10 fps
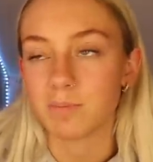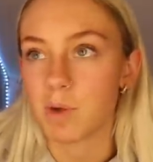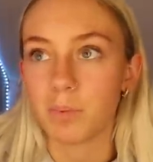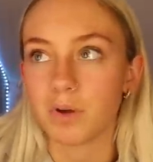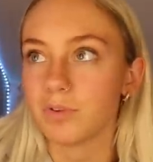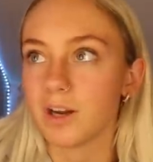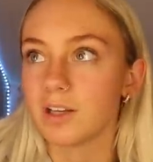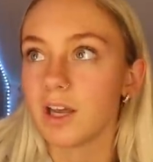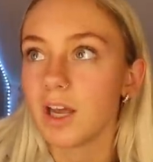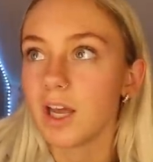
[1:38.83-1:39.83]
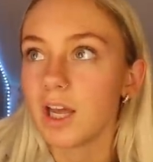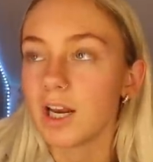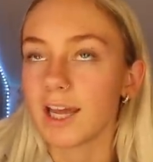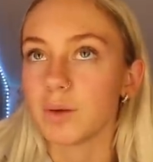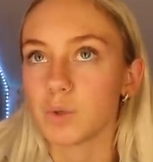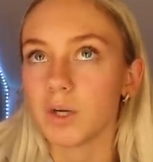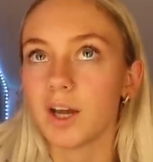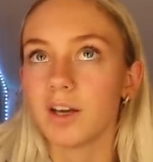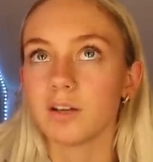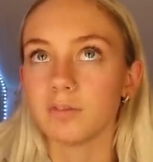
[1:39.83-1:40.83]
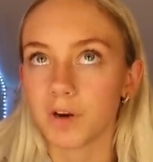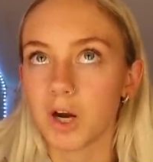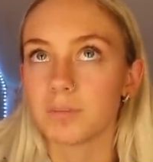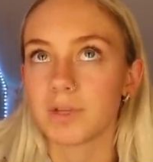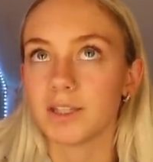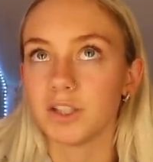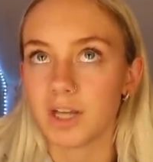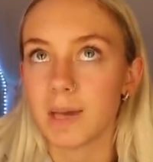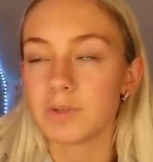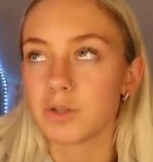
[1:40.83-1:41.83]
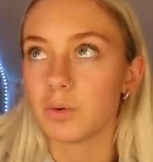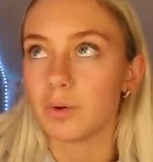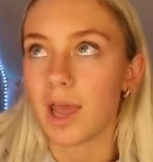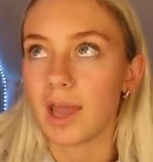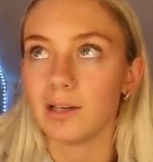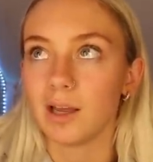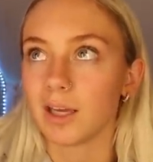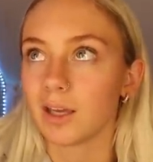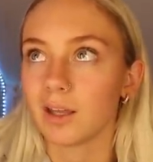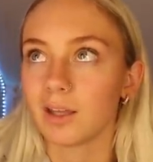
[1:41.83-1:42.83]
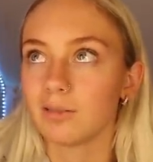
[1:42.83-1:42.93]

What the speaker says: Like, my boyfriend, like, it was only kind of confirmed that their Debs was going ahead, like,